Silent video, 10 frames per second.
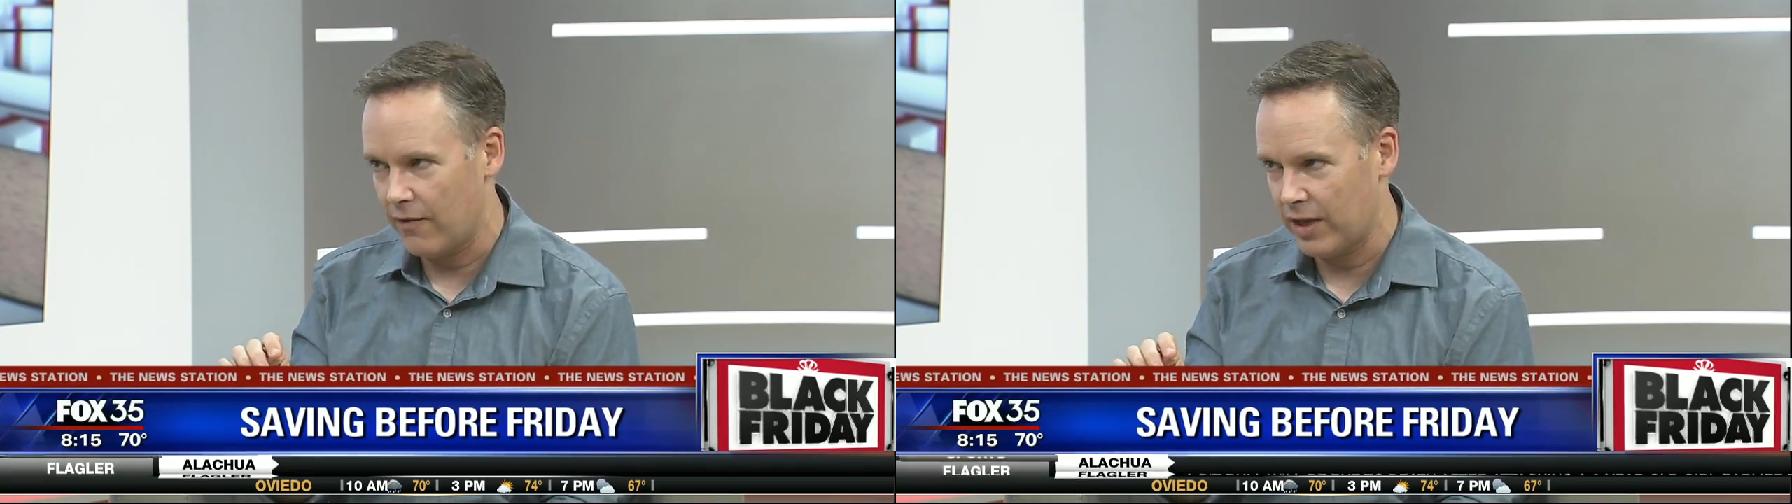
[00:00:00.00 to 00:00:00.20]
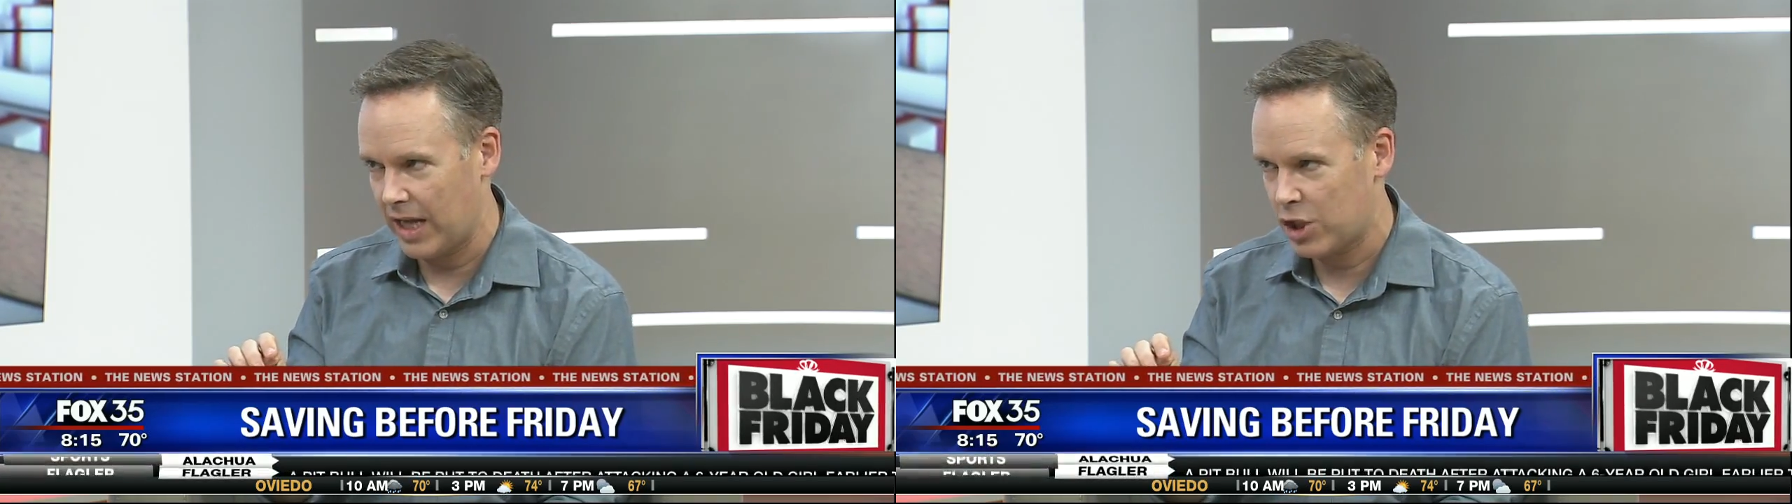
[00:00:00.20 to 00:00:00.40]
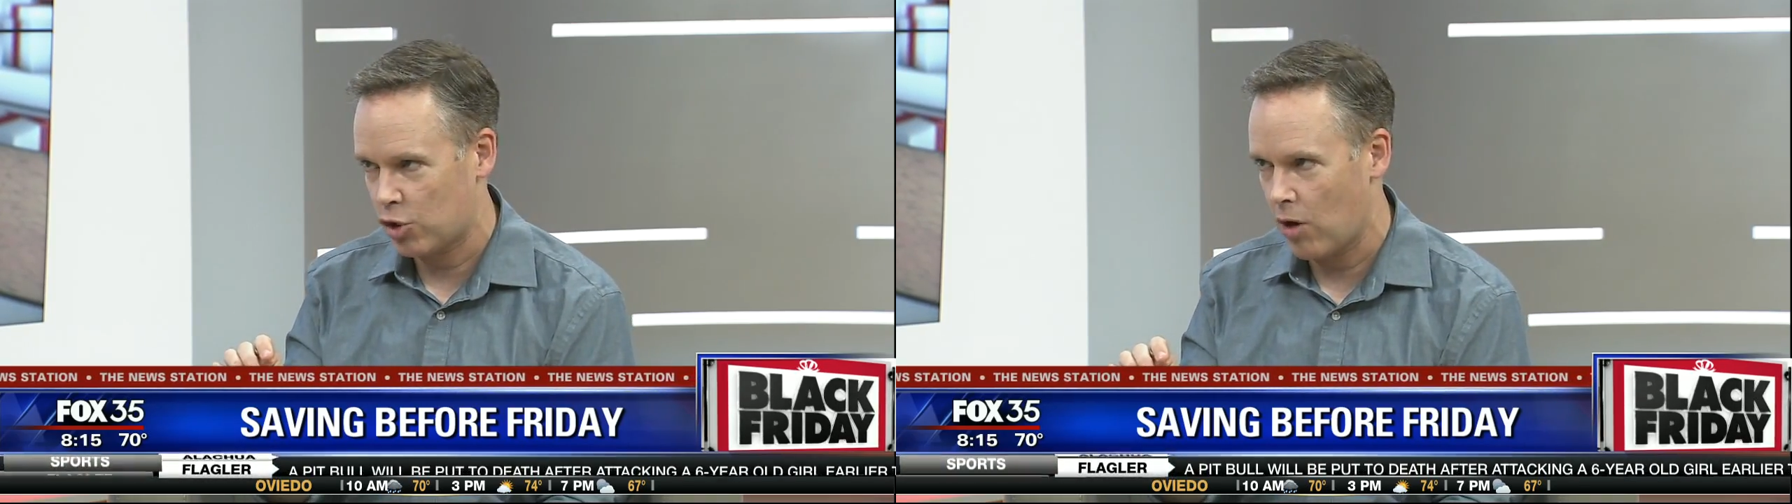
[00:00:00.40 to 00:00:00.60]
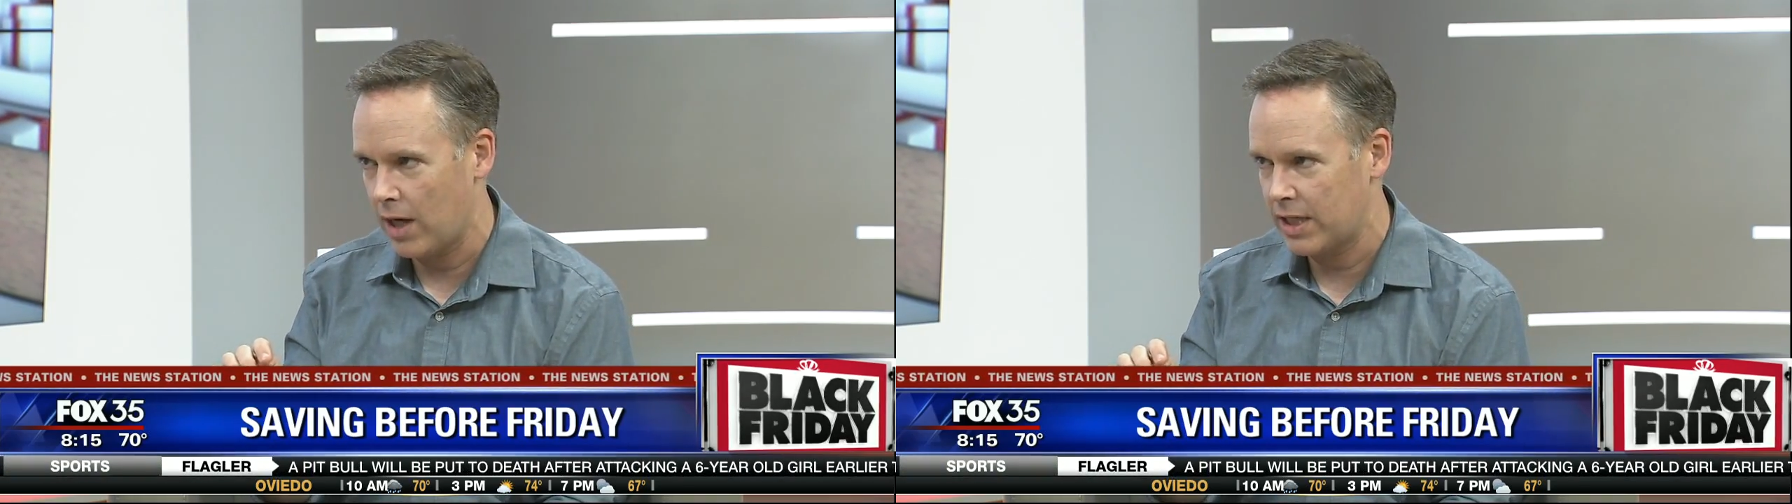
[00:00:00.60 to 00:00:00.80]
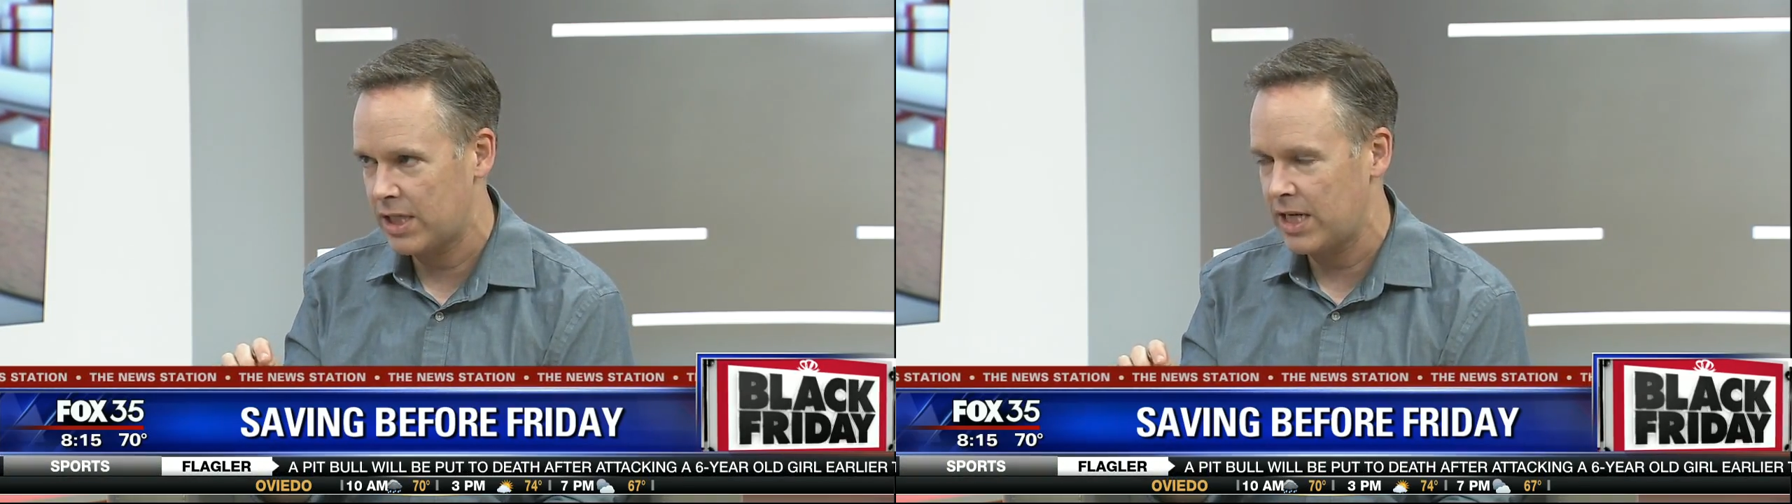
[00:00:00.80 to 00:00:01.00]
of
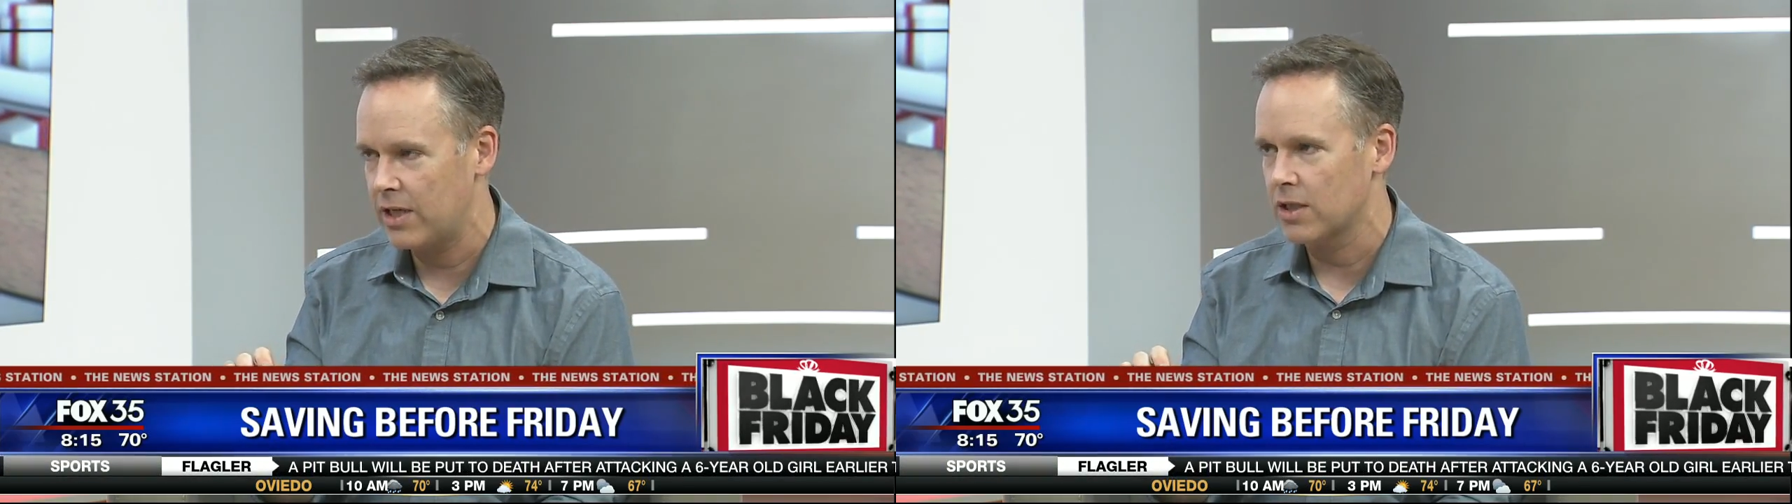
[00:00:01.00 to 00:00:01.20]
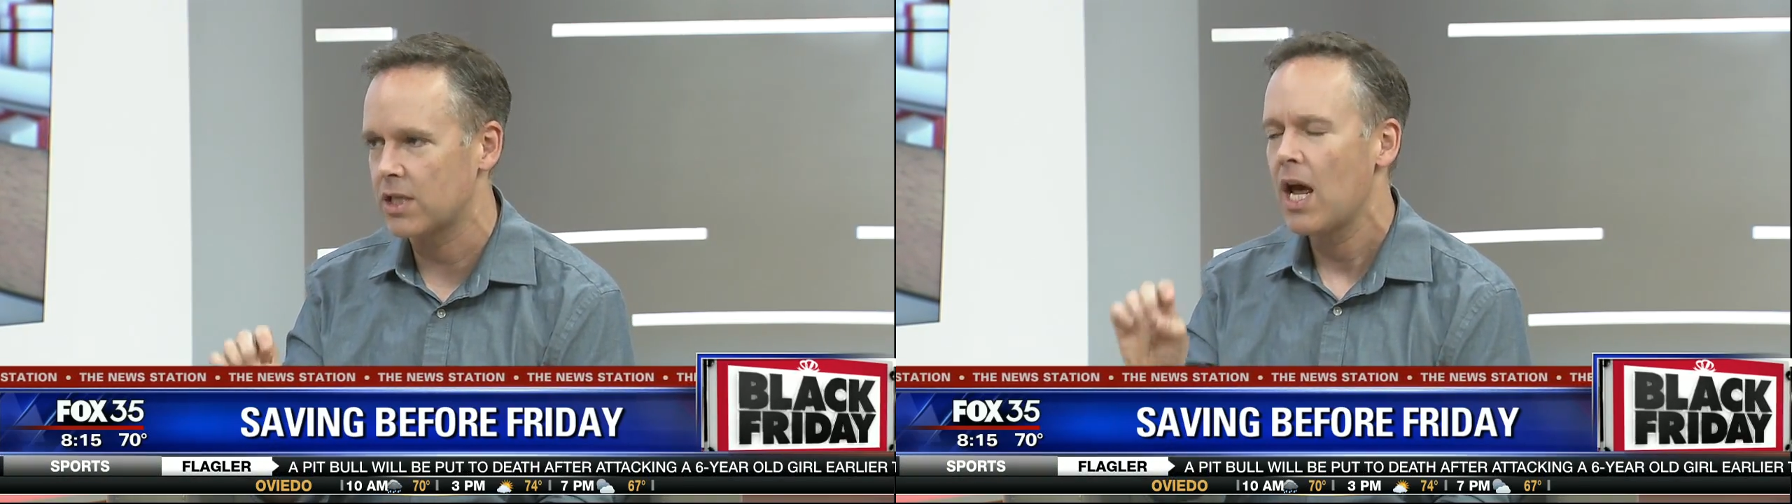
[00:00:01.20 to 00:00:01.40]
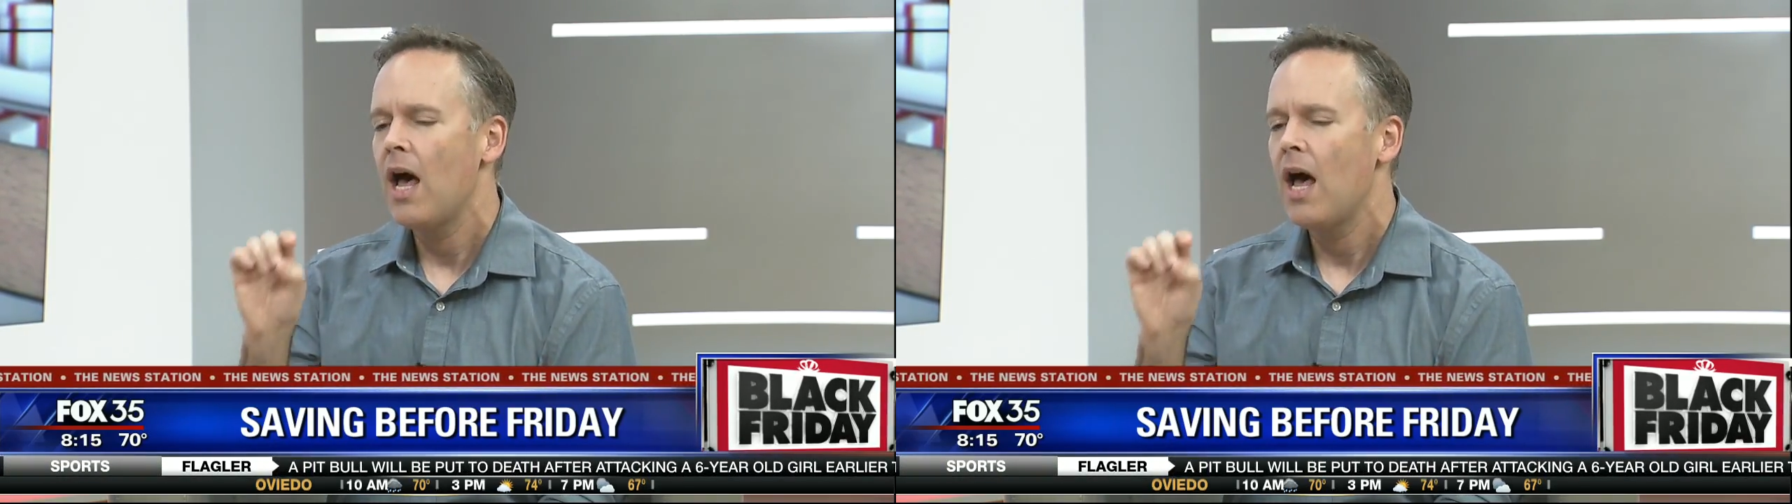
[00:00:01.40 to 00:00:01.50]
electronics deals,